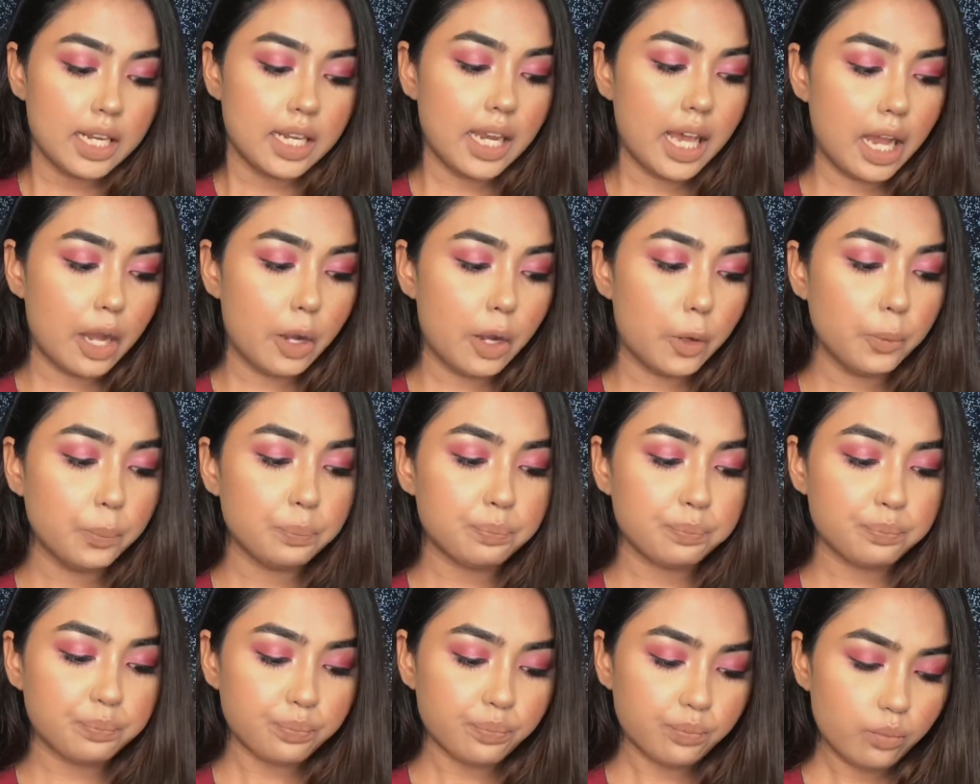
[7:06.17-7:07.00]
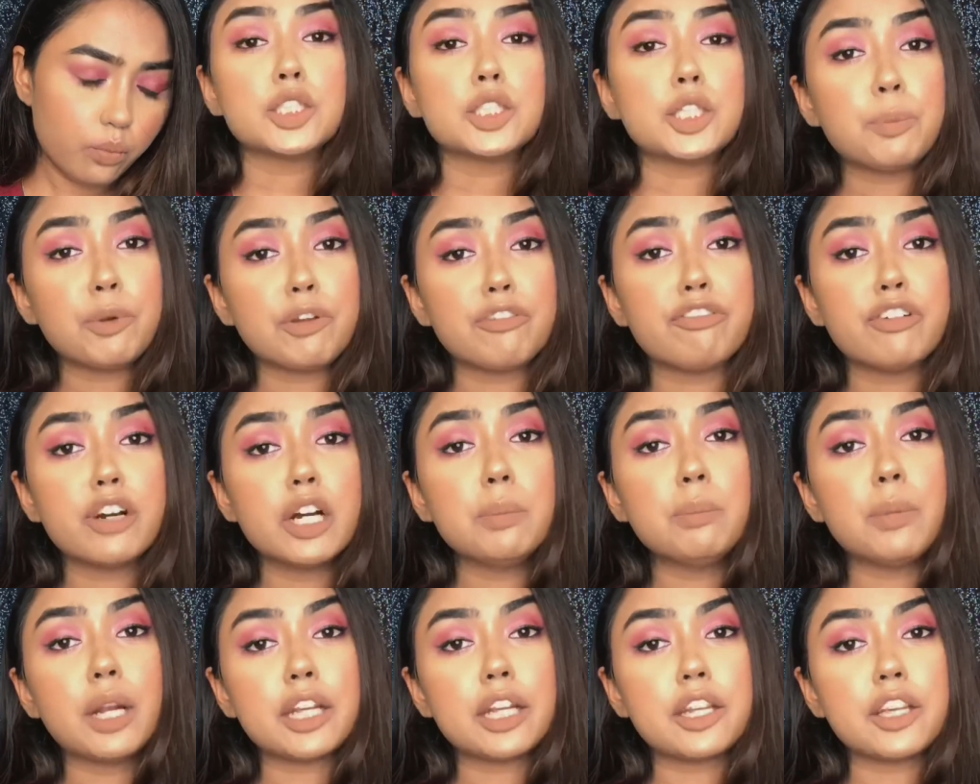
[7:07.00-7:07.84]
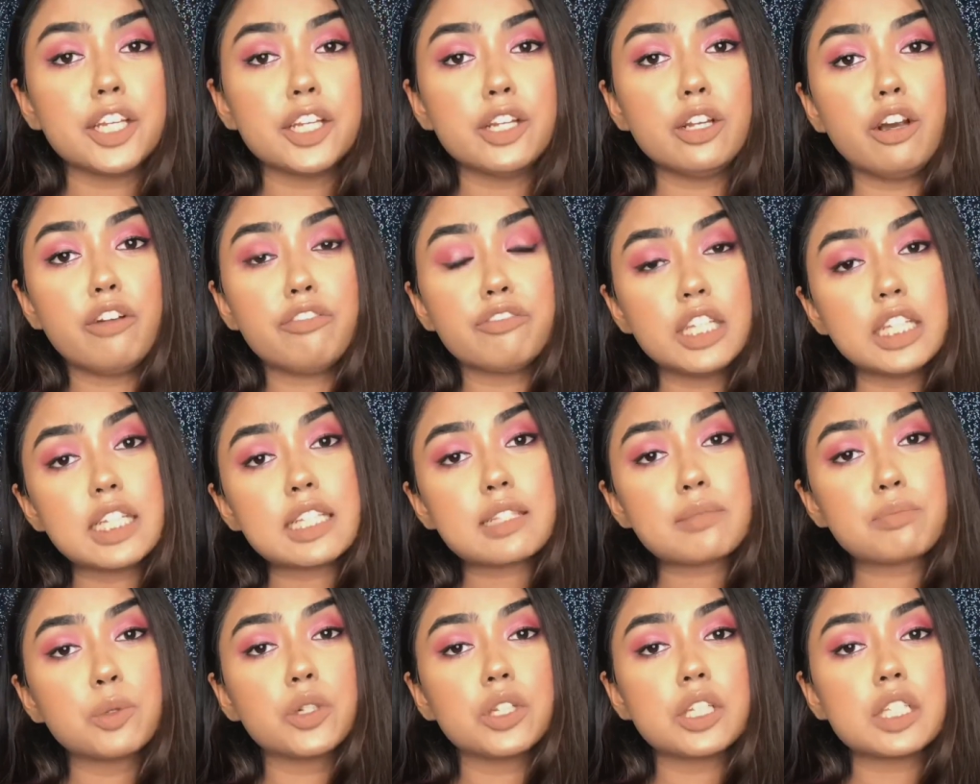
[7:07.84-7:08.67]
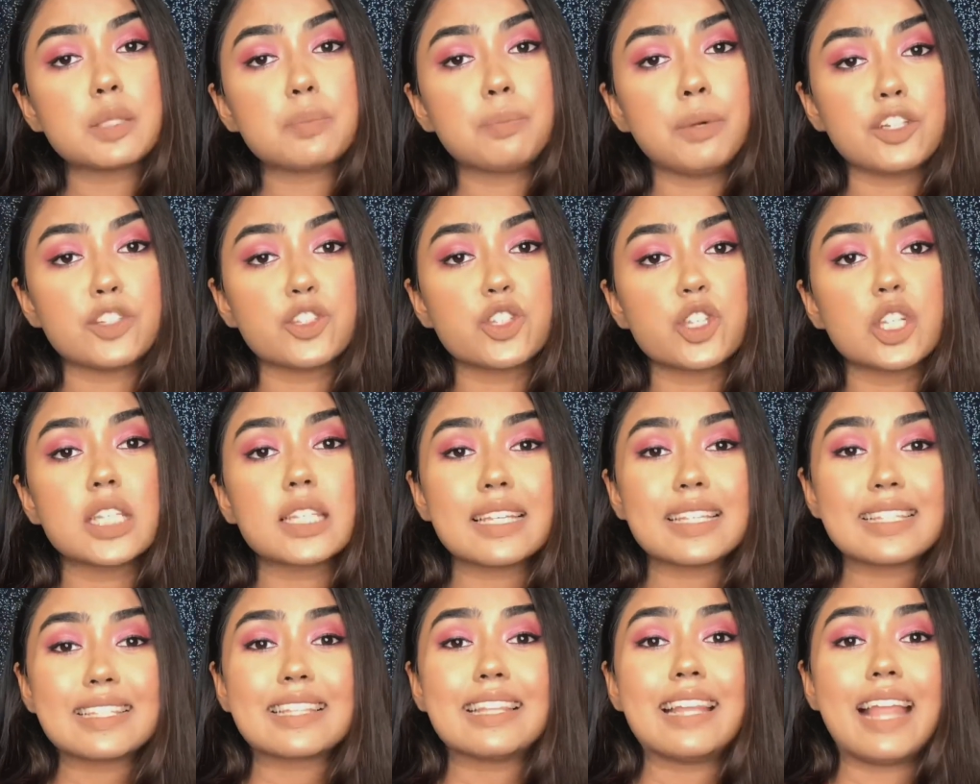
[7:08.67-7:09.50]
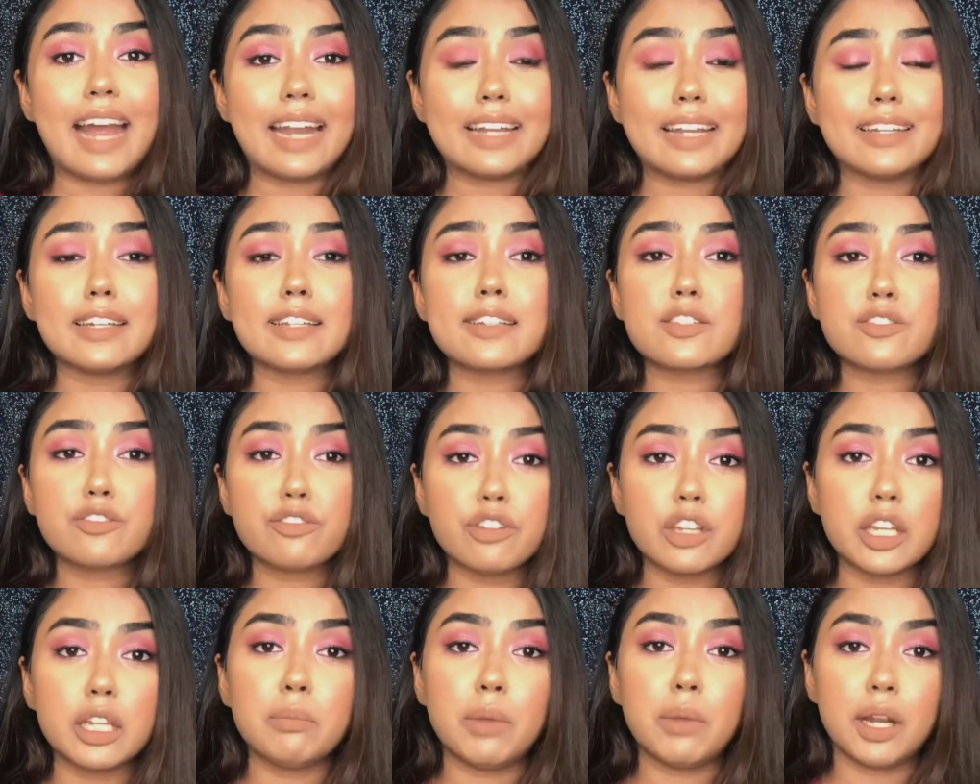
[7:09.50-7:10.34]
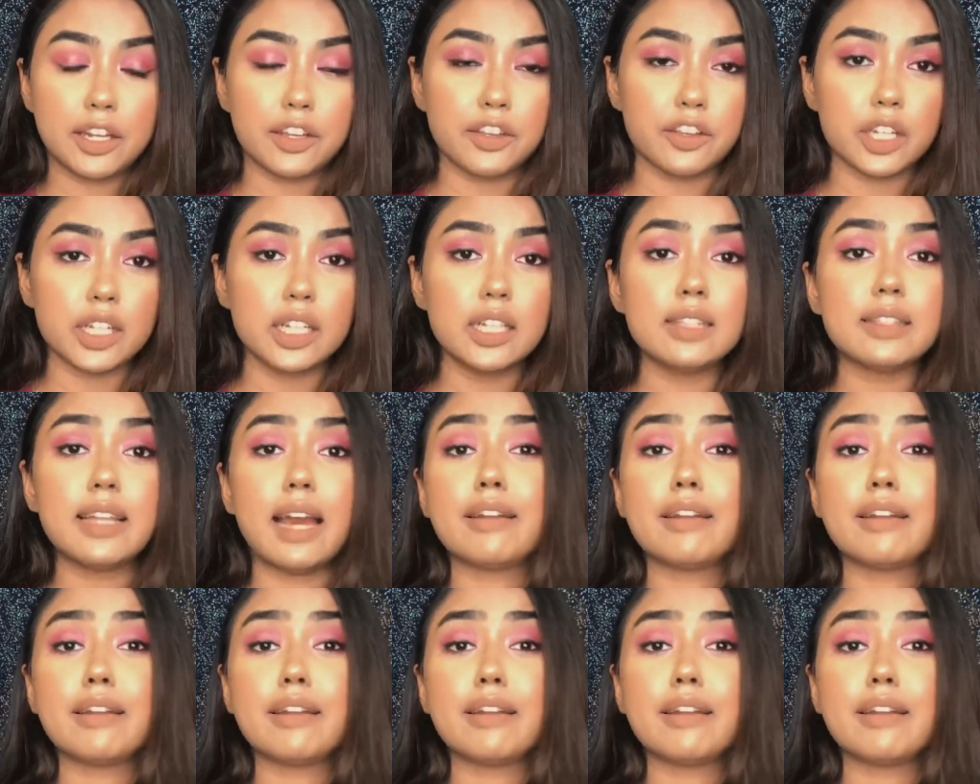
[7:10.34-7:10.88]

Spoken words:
Now, the preferred material of these beauty sponges is latex-free material.